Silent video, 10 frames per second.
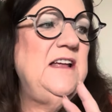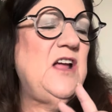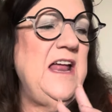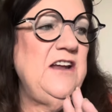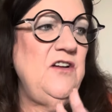
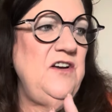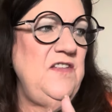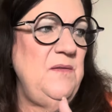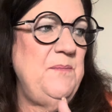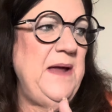Got to go to
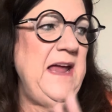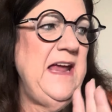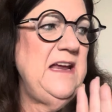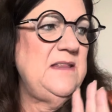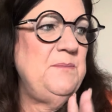the
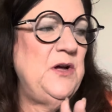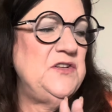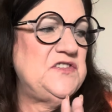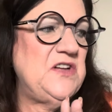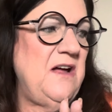bank, the
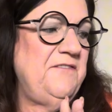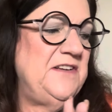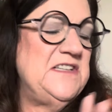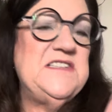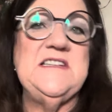post
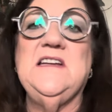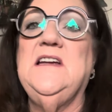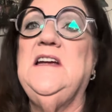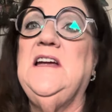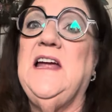office,
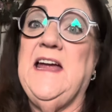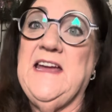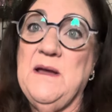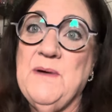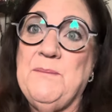and
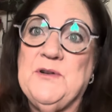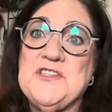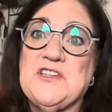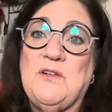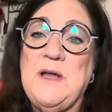get my
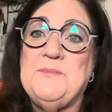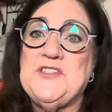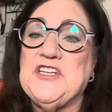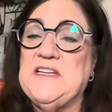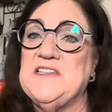
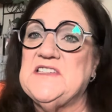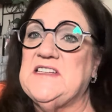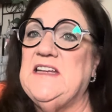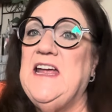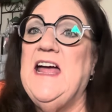prescriptions.
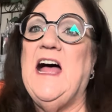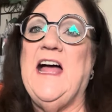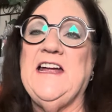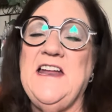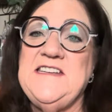I
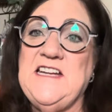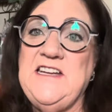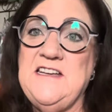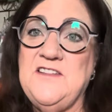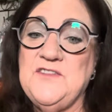got to tell you another